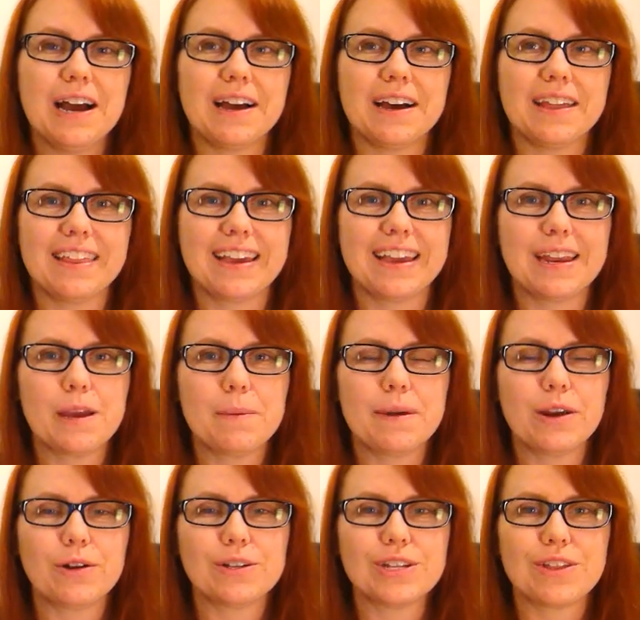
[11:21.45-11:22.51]
They're getting a
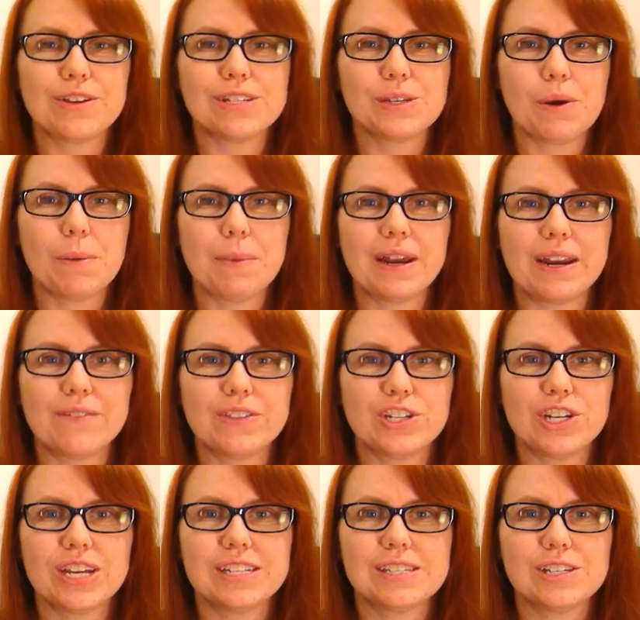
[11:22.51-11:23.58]
bit older though, so I might have the
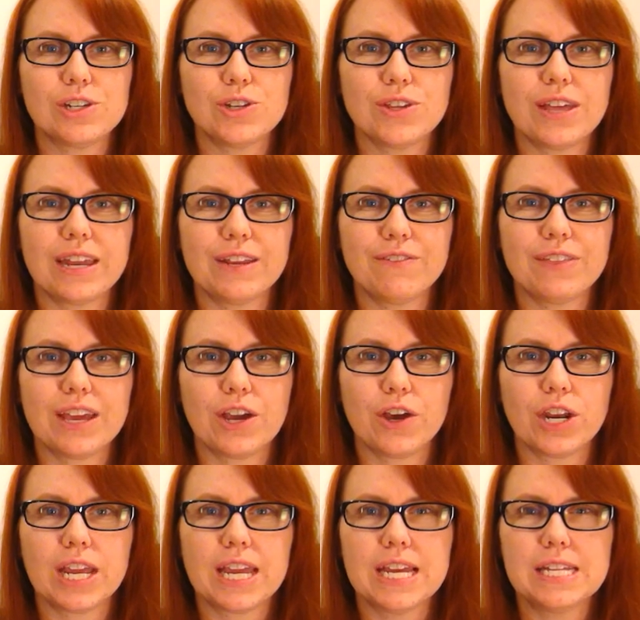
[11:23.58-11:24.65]
chance to do that if they
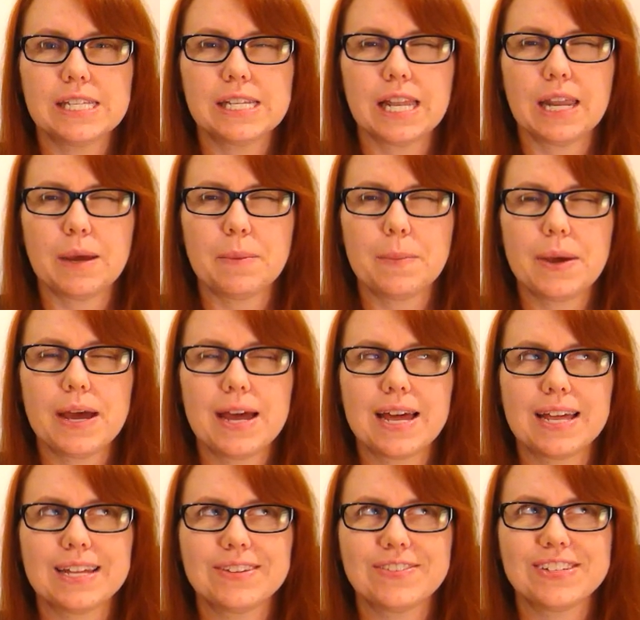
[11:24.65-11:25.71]
go to Kids Club.
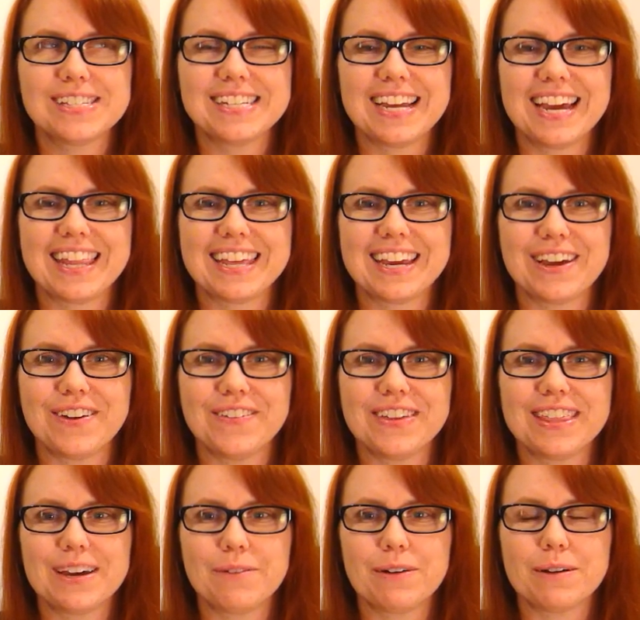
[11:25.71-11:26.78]
We'll see how they go
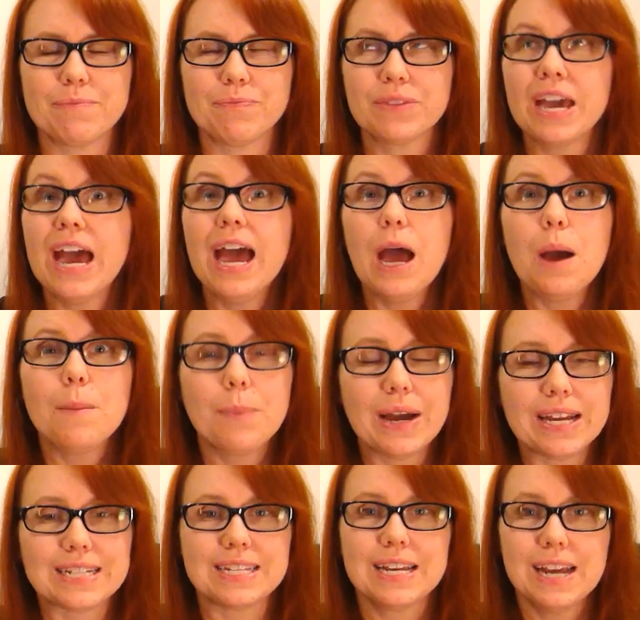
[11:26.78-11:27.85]
with that one.
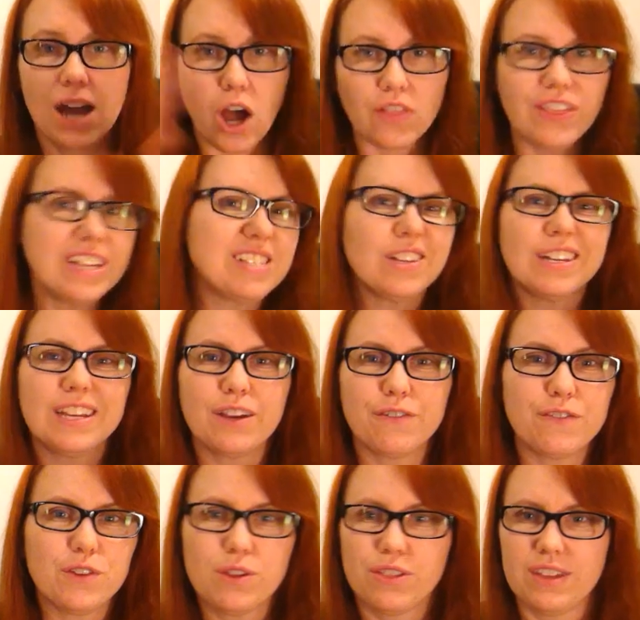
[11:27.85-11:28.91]
But that's only a
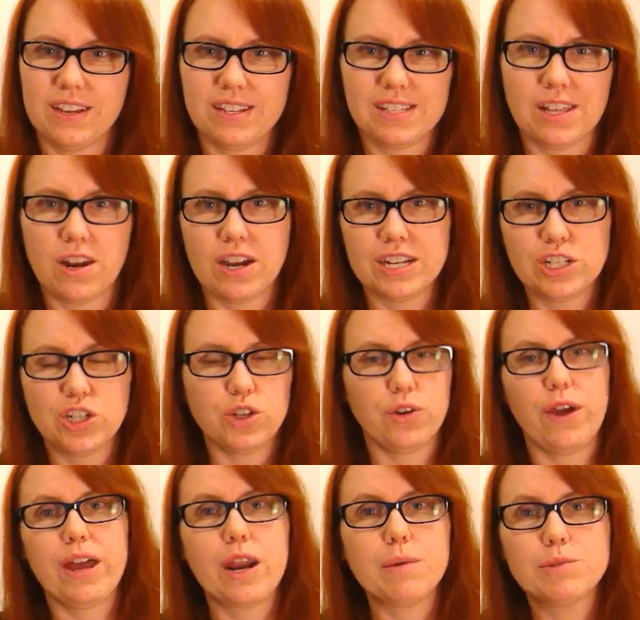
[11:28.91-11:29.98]
few things that I do,
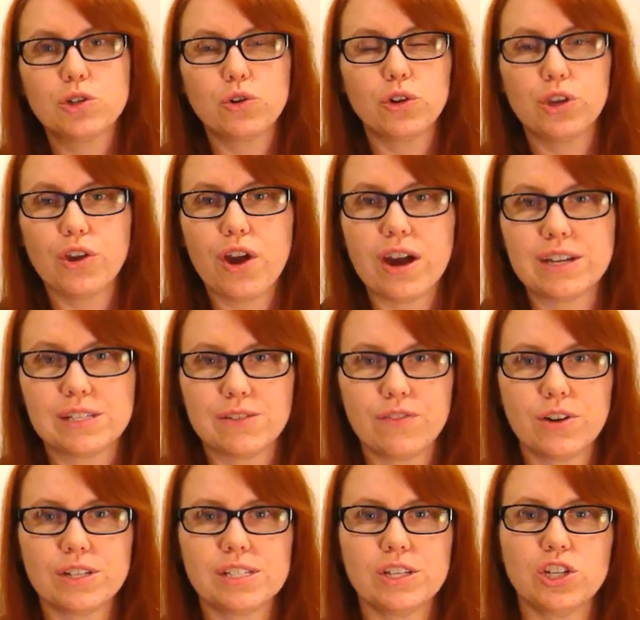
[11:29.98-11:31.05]
and I'm sure you guys
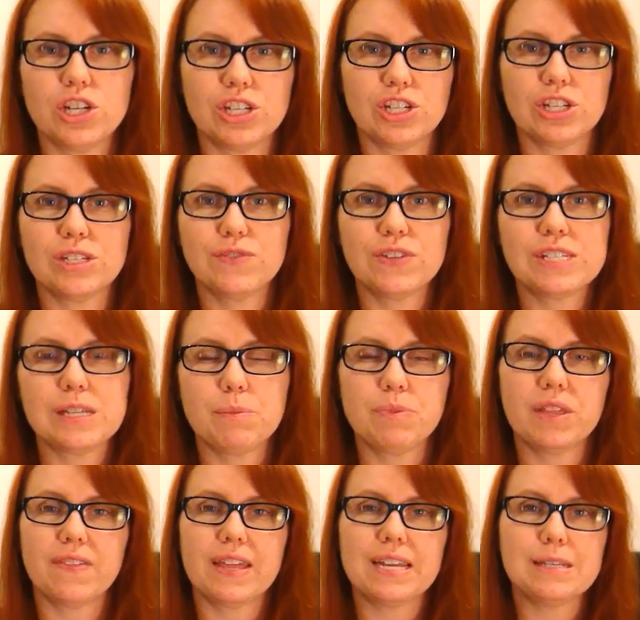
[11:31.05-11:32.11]
have got suggestions for
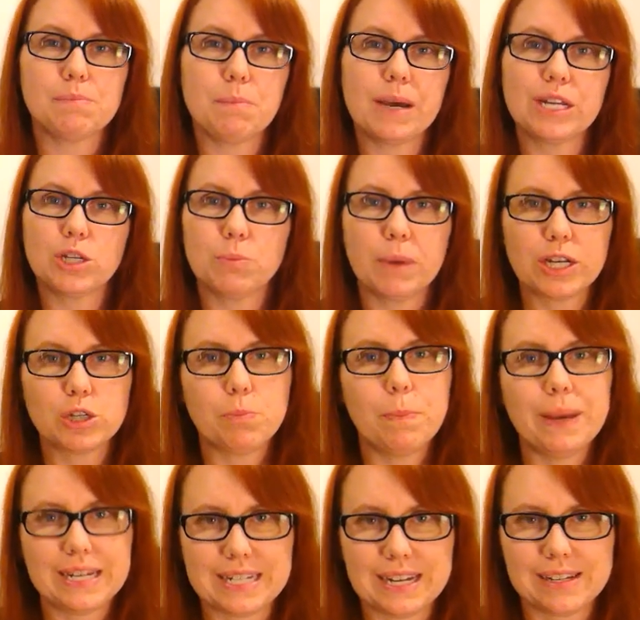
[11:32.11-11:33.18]
something that is much,
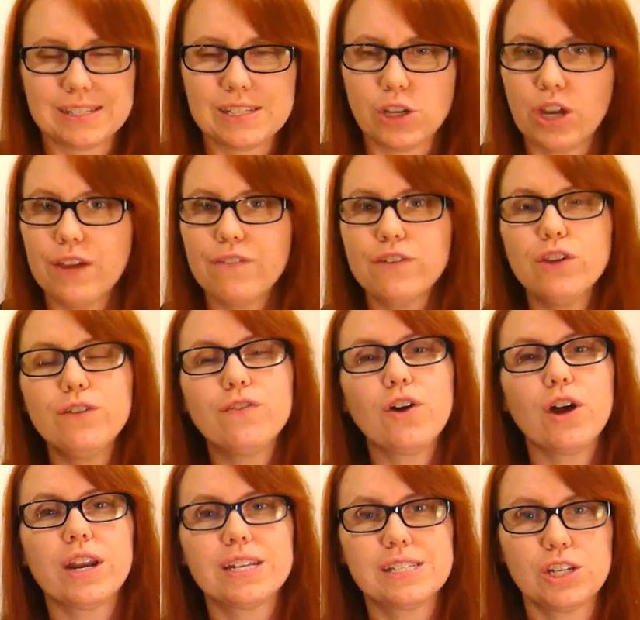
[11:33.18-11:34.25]
much better. So if you've
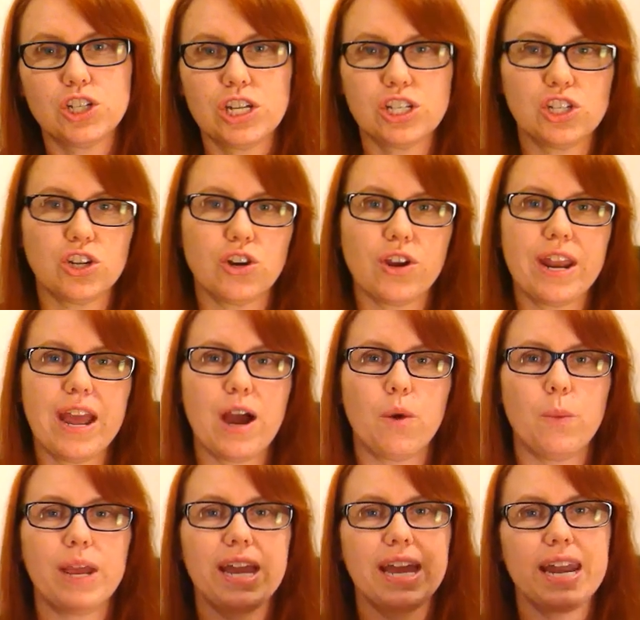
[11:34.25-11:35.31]
got a suggestion on
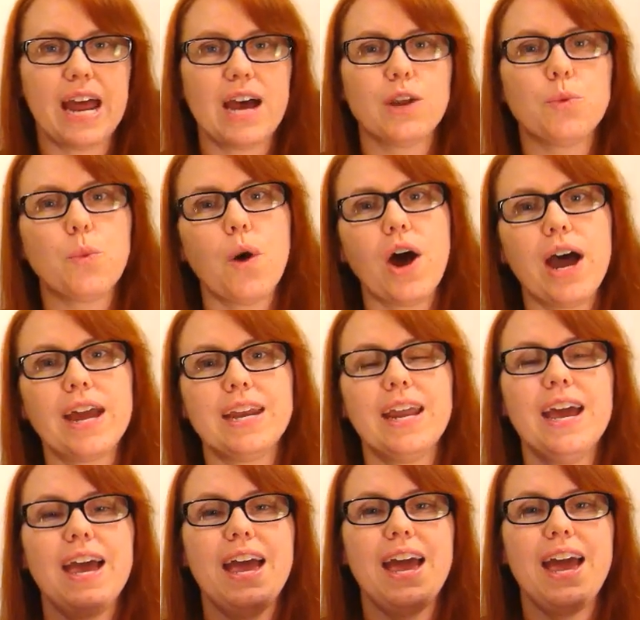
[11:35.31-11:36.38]
how we can unwind